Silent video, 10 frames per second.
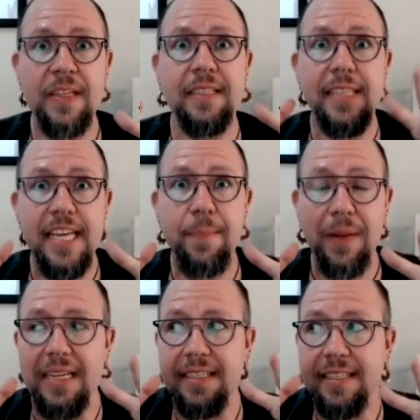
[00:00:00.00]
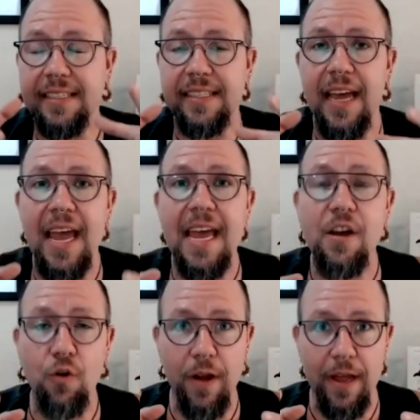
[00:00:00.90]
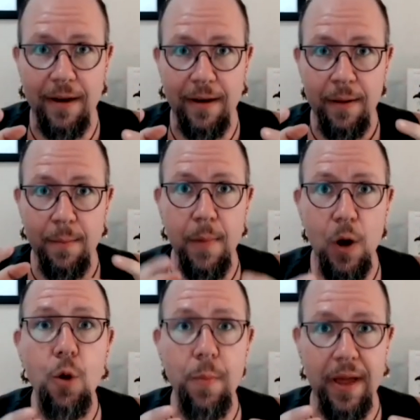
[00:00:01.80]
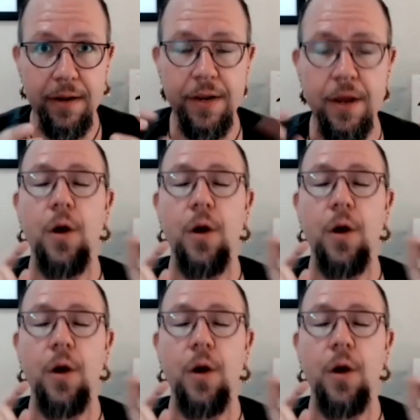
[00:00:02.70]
this deeply sacred moment